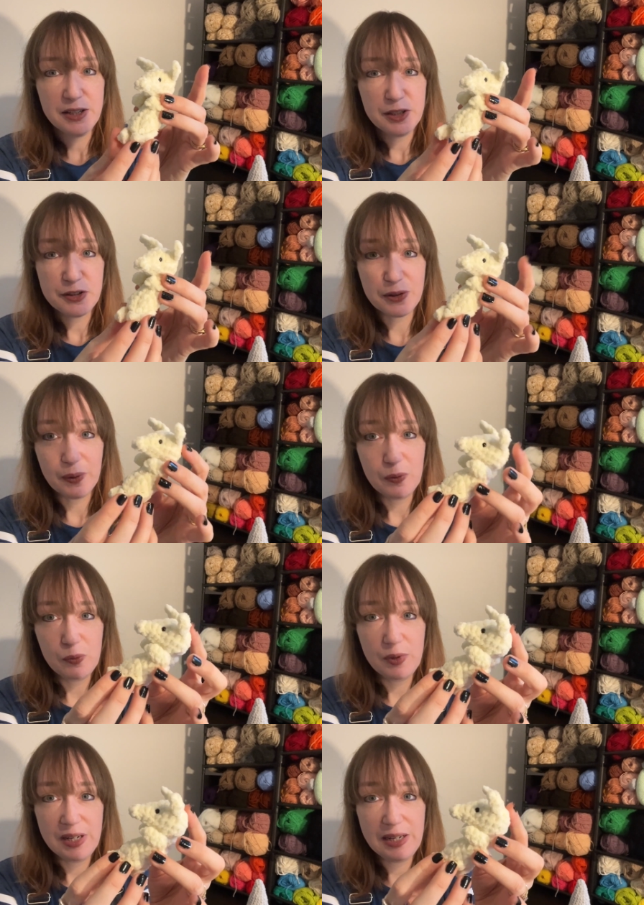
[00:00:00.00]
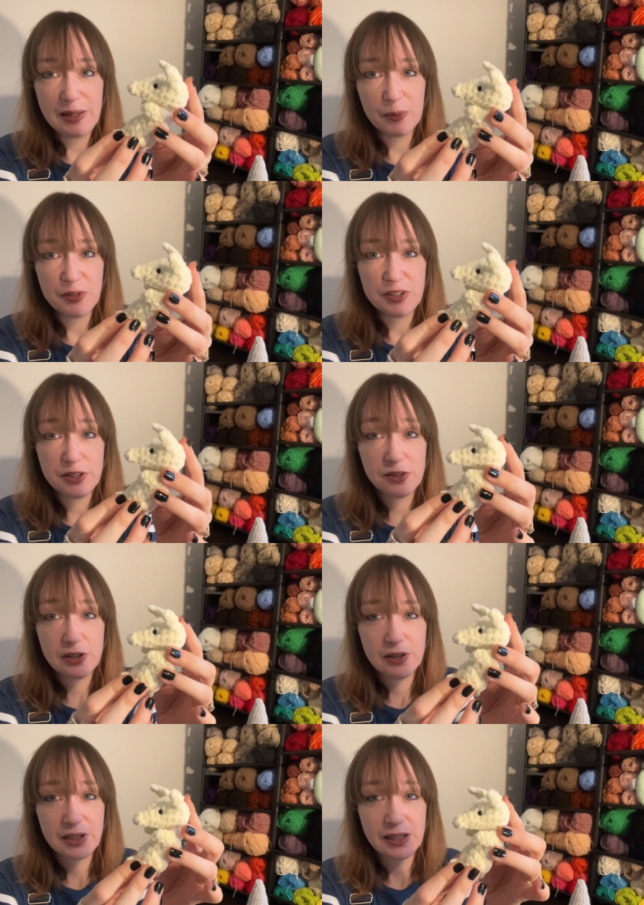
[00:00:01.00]
So I really wanted it to
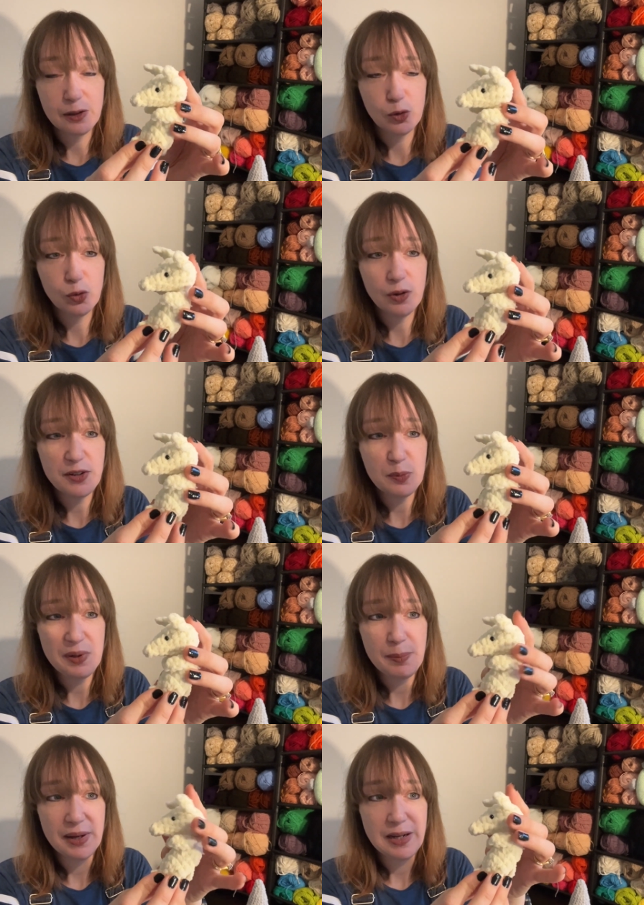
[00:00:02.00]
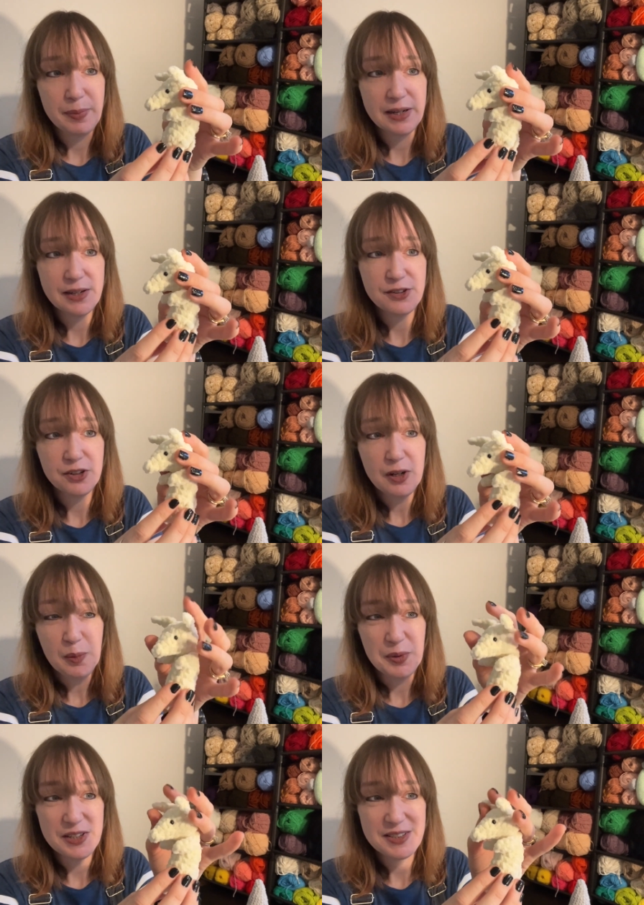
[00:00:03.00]
look incredibly babyish,
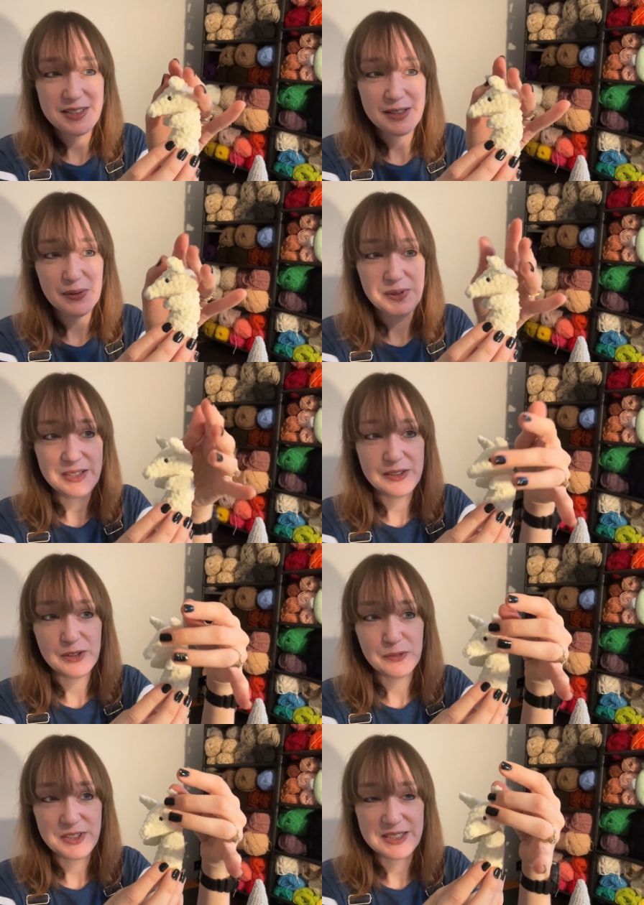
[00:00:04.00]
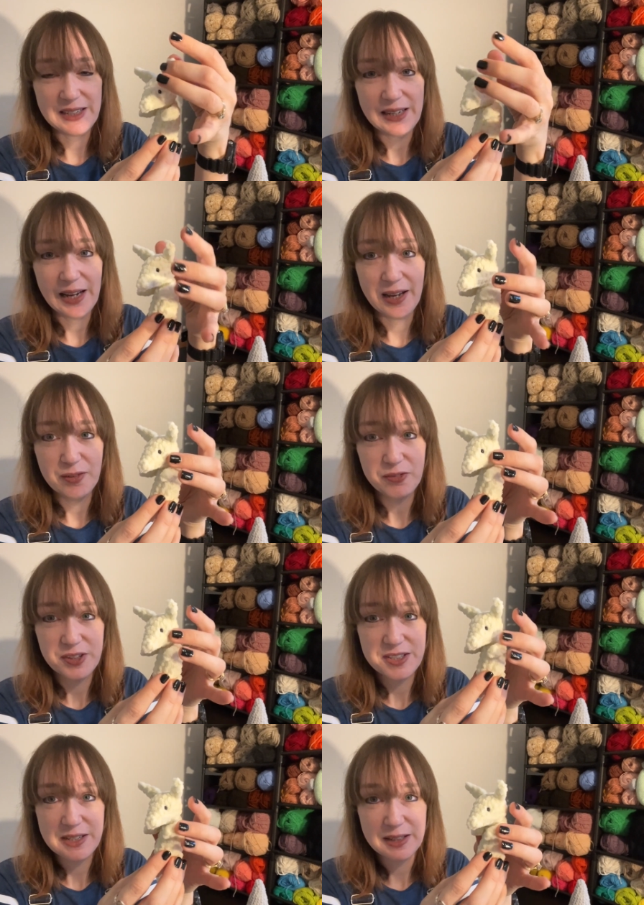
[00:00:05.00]
but it still needed to obviously have
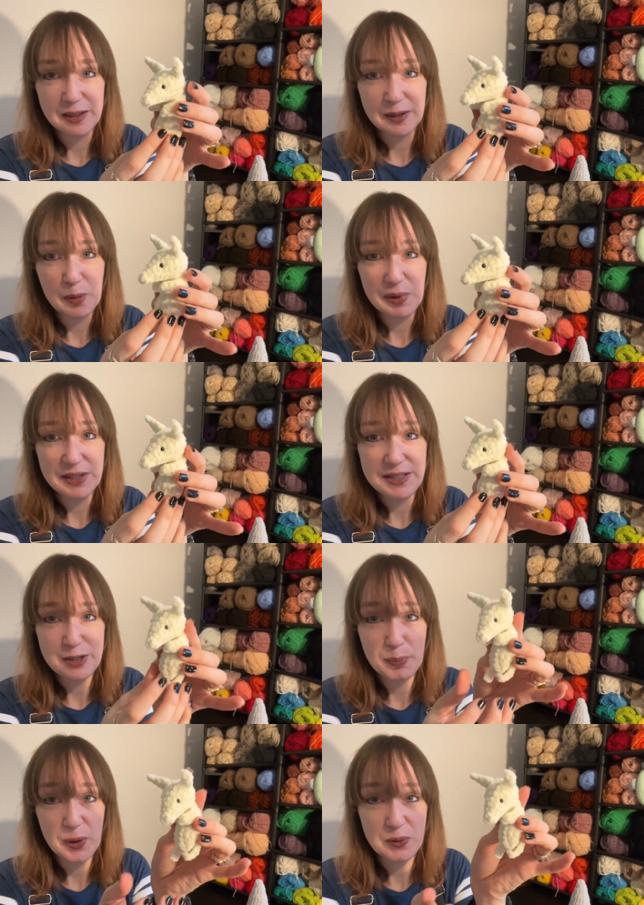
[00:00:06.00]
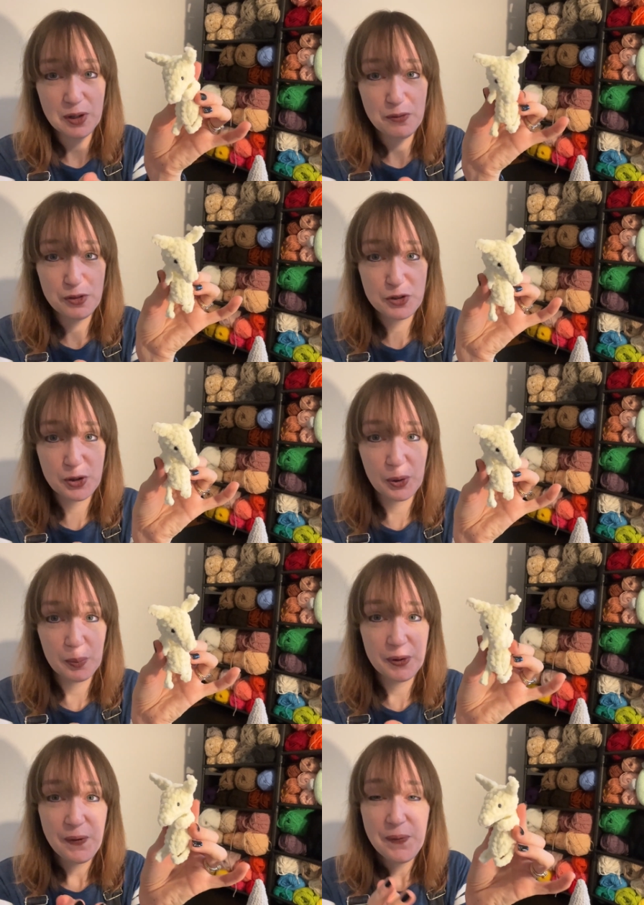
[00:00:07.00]
this little ability to poke over the
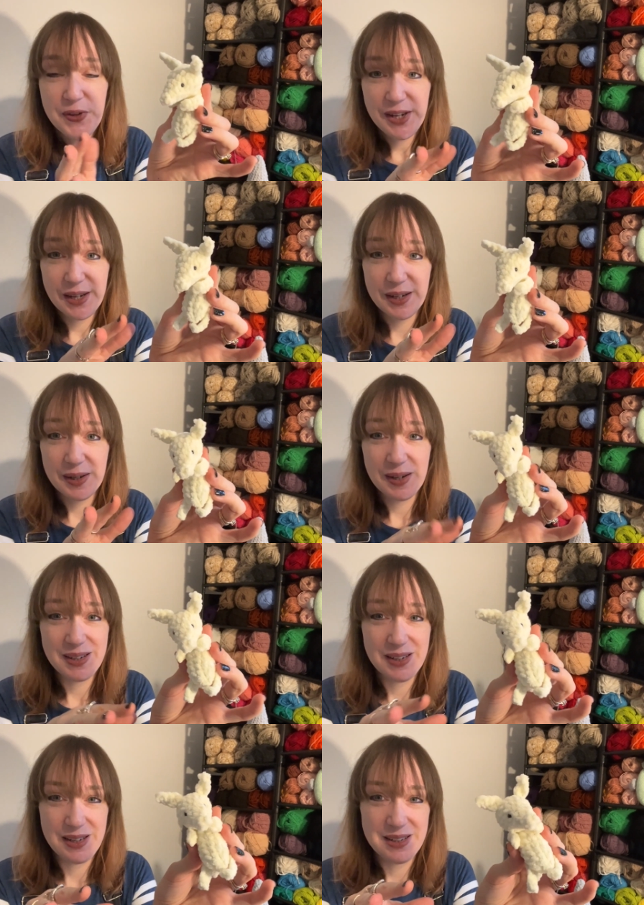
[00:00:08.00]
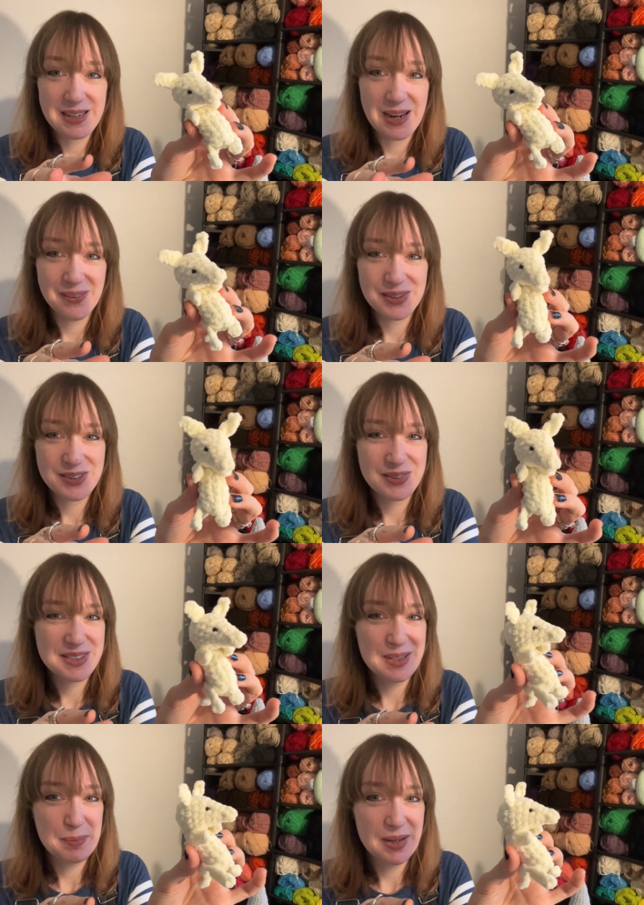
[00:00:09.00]
top and in the
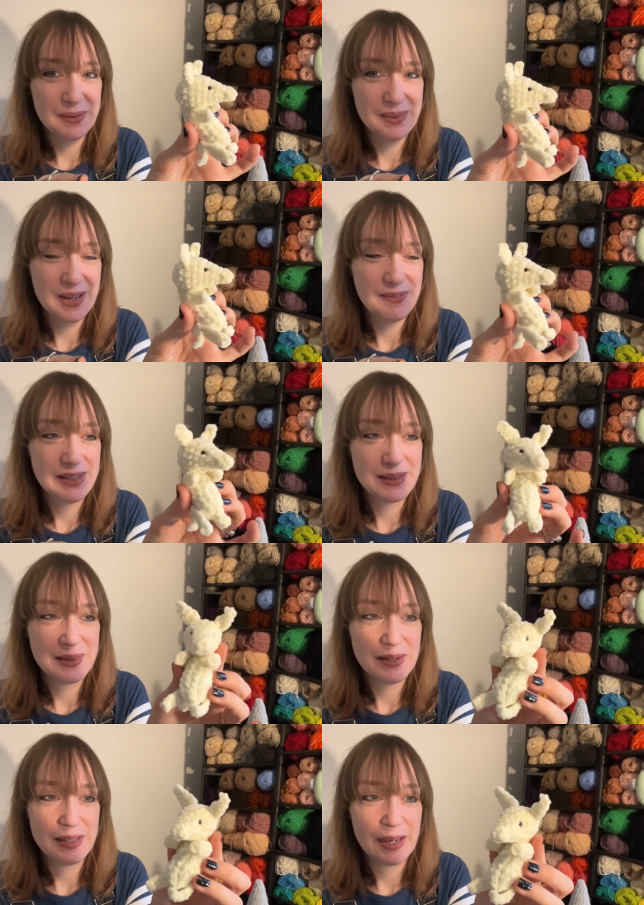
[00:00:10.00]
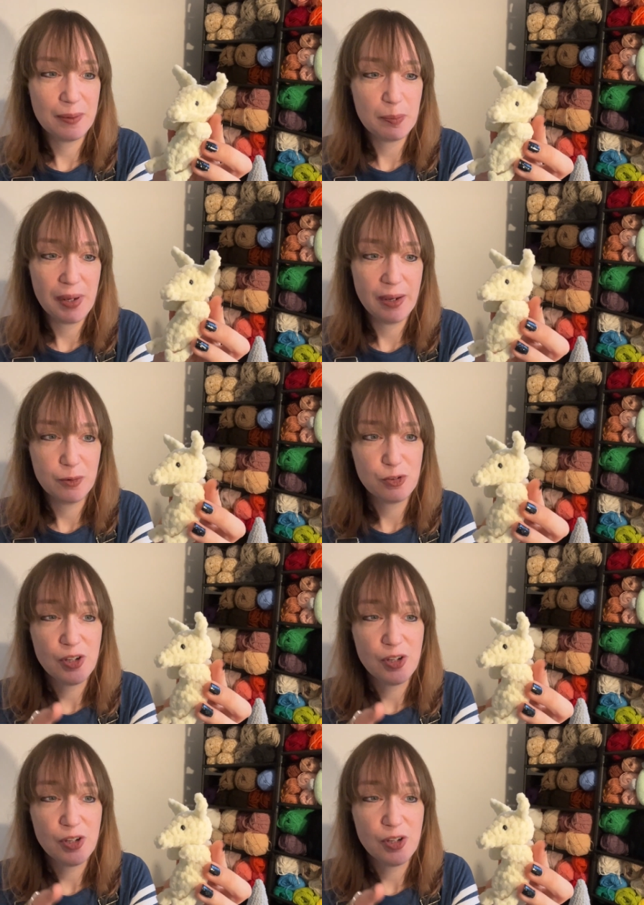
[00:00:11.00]
characteristic manner and have a little look out the pouch.